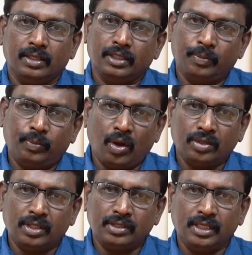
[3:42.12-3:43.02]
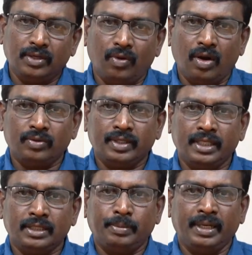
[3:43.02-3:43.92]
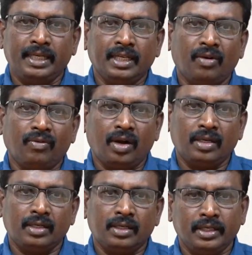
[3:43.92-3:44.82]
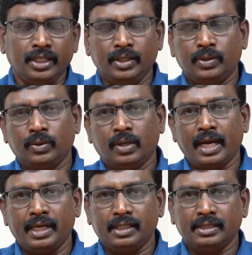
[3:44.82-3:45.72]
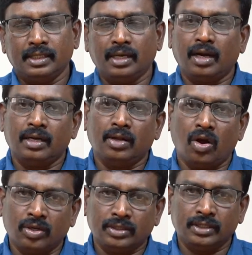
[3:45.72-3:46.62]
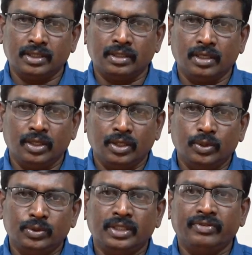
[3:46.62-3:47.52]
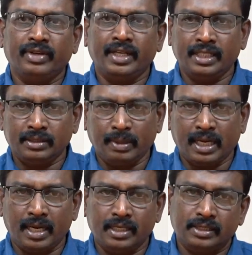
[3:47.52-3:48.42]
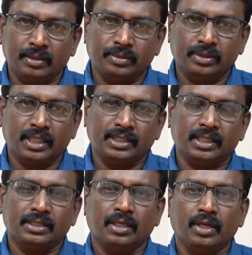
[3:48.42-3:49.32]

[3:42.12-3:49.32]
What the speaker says: The process involves the splitting of water into hydrogen and oxygen using various mechanisms such as